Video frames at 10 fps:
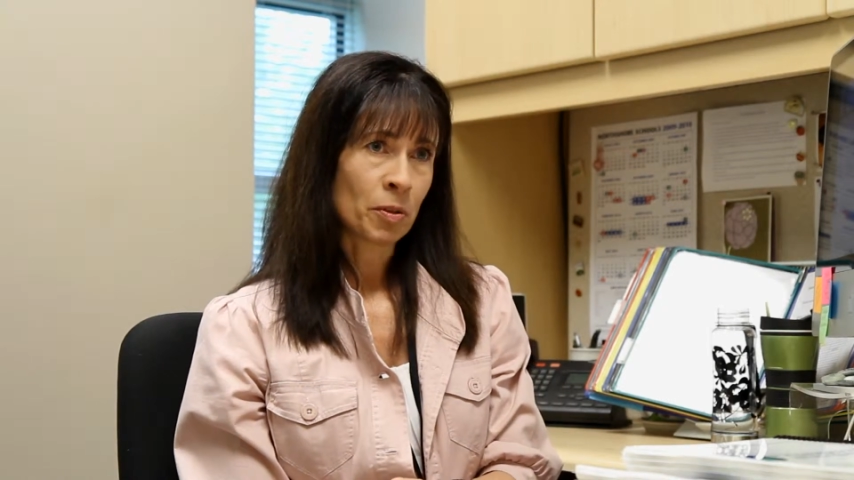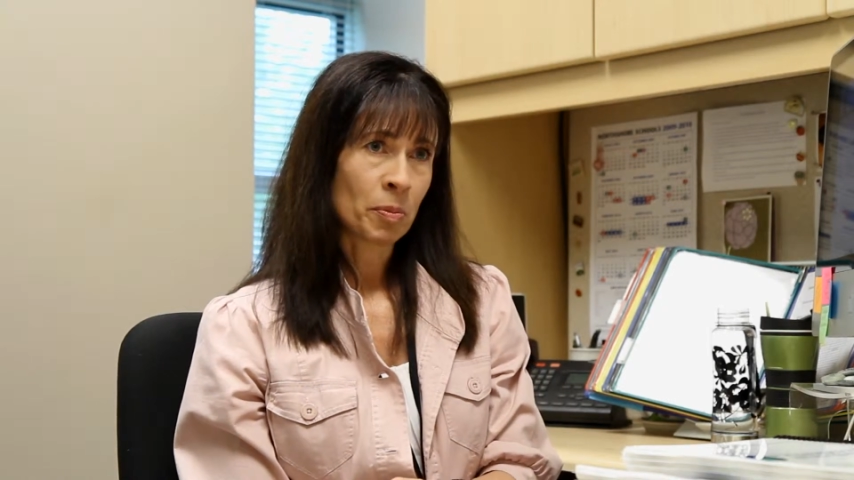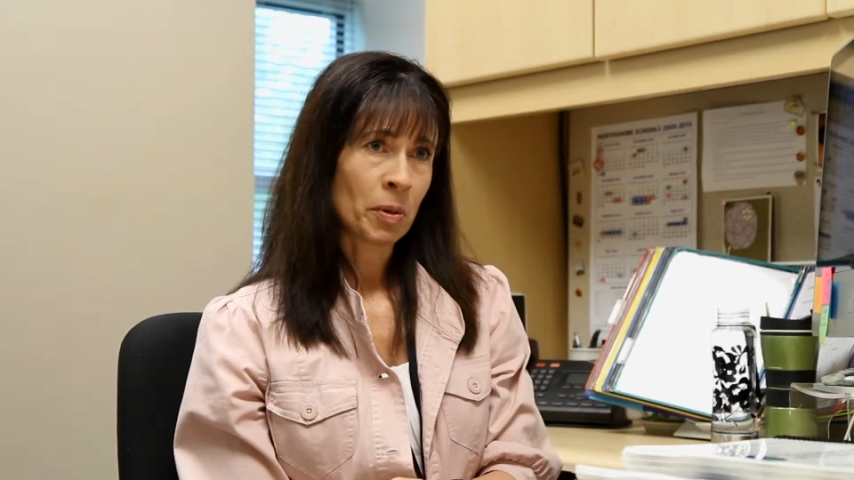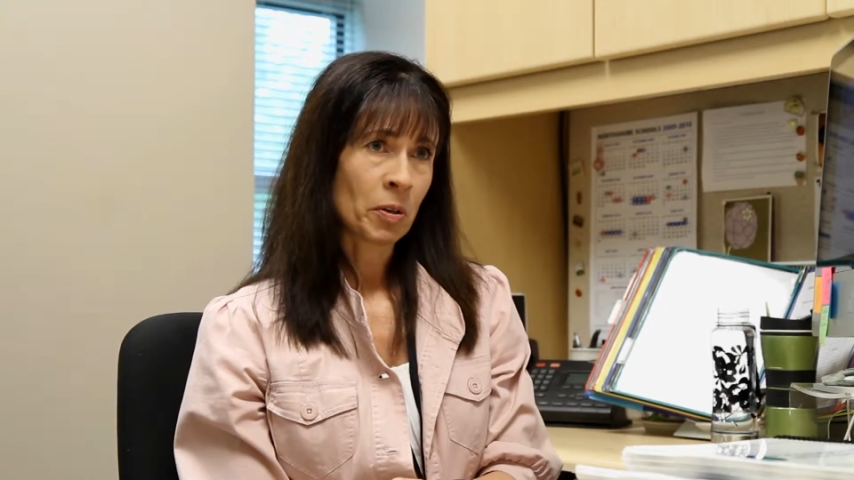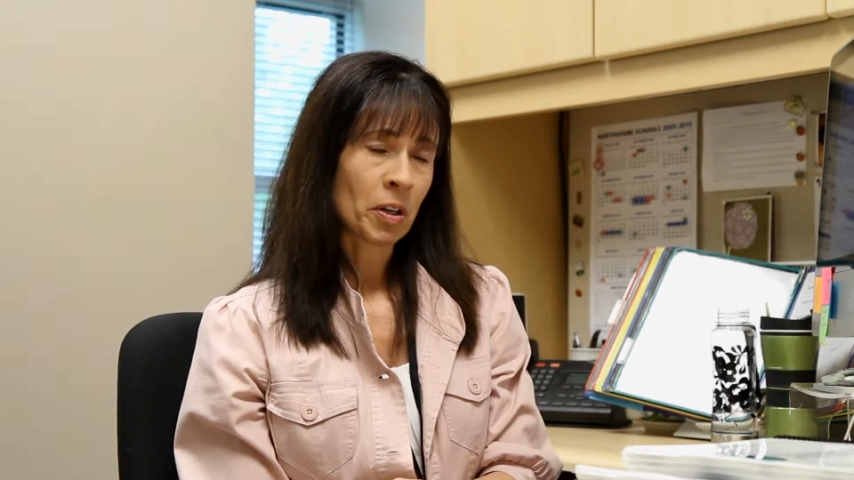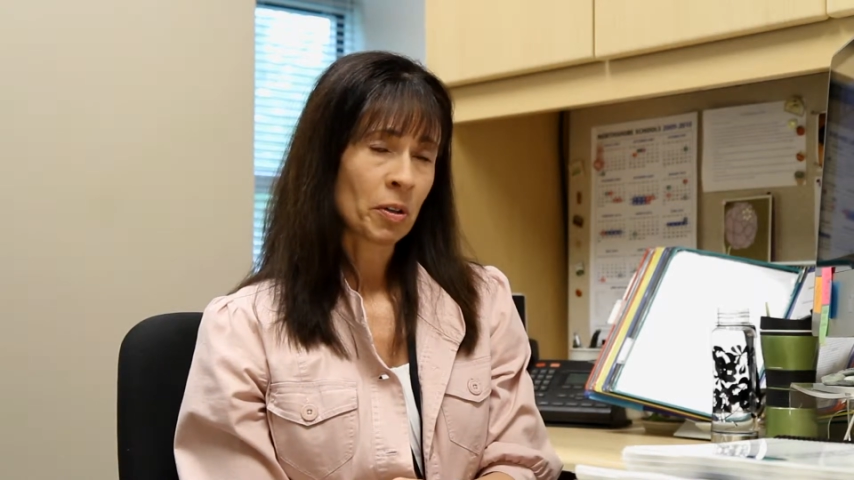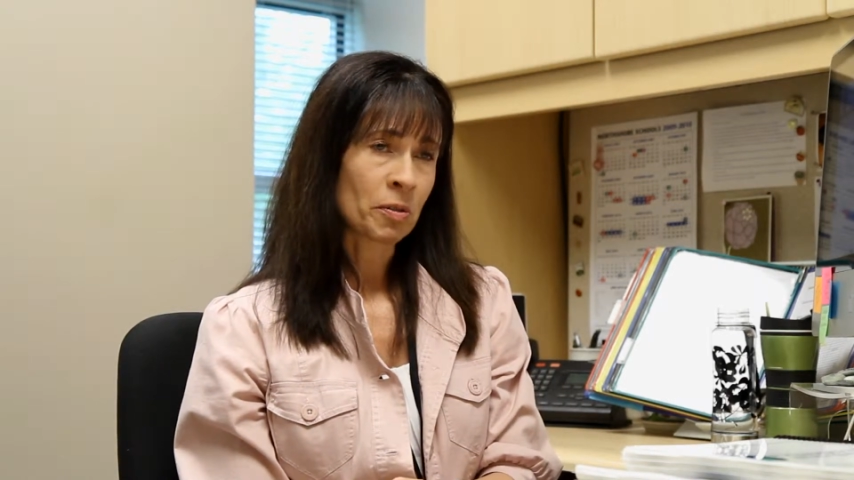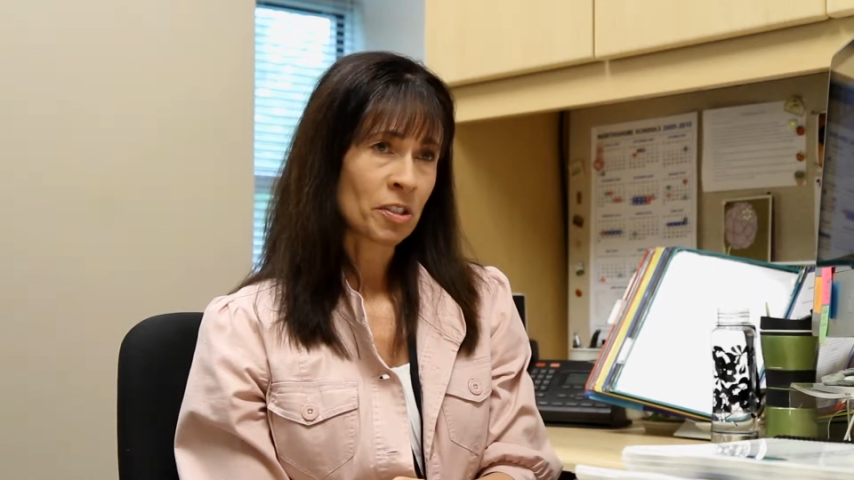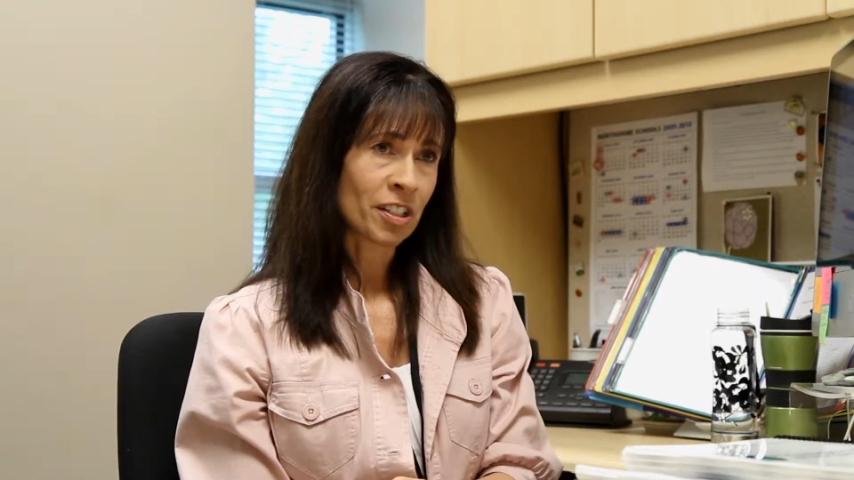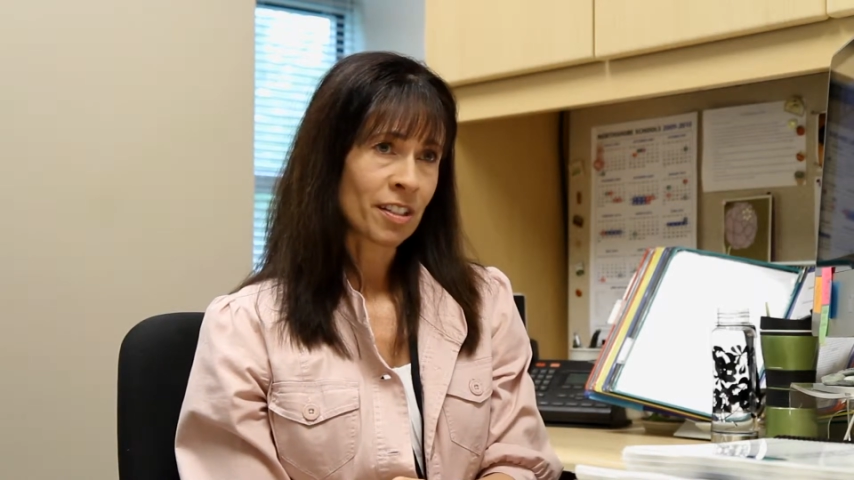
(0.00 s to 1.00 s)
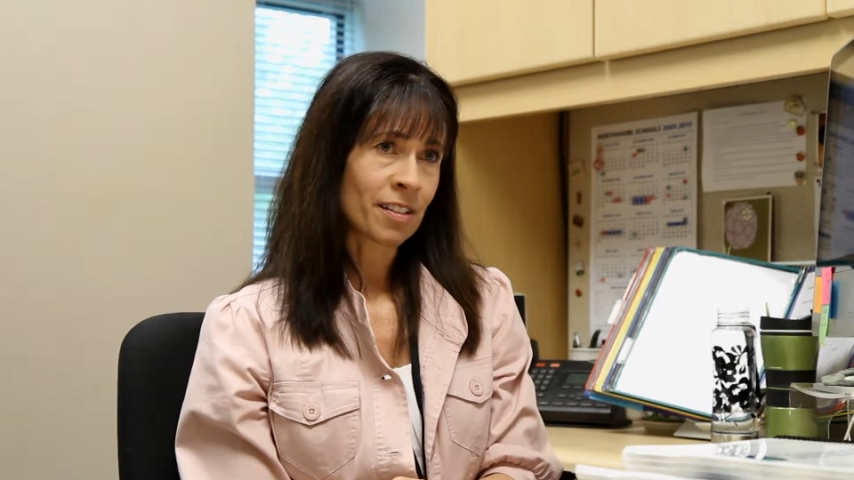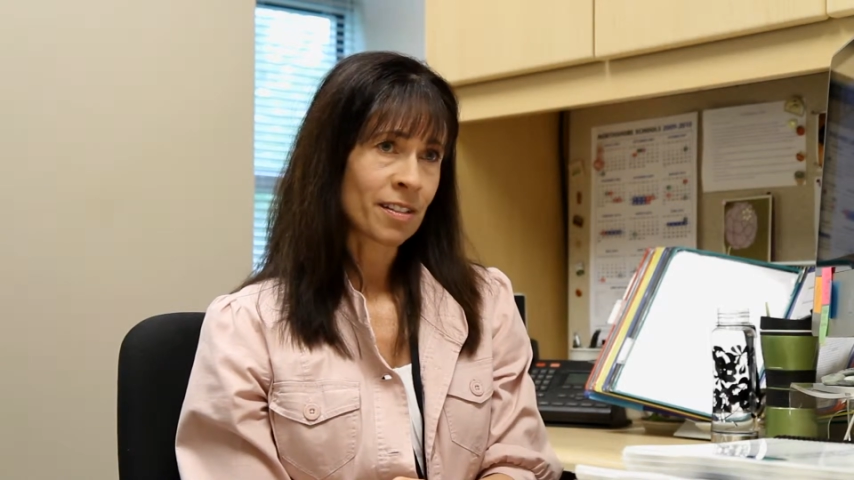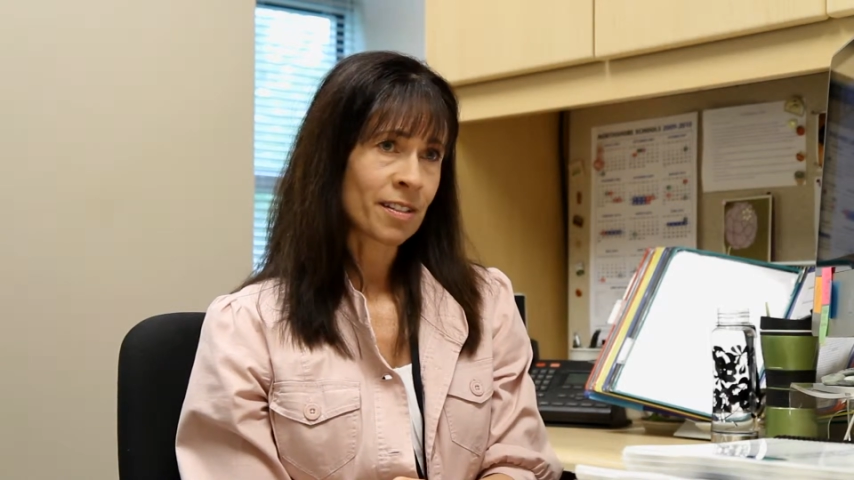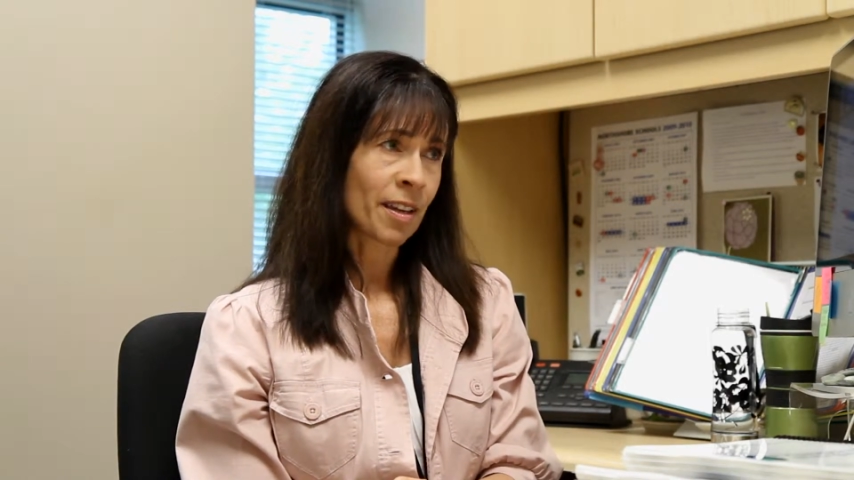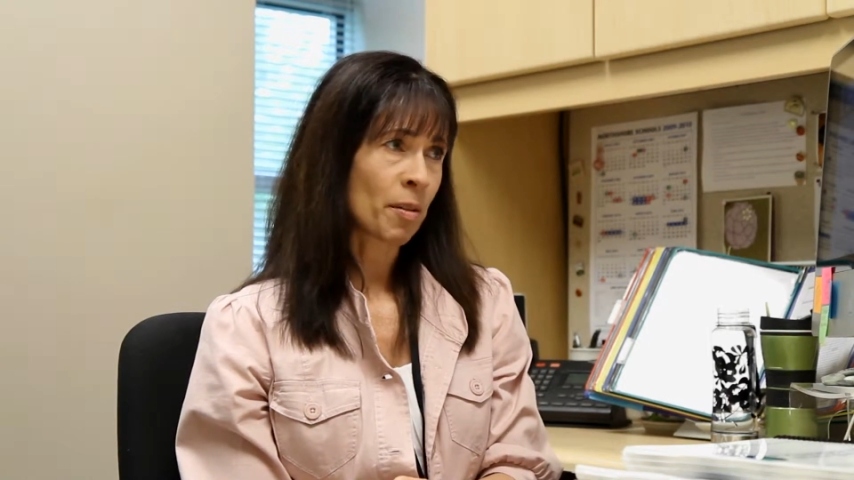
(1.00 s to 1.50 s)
both peer coaches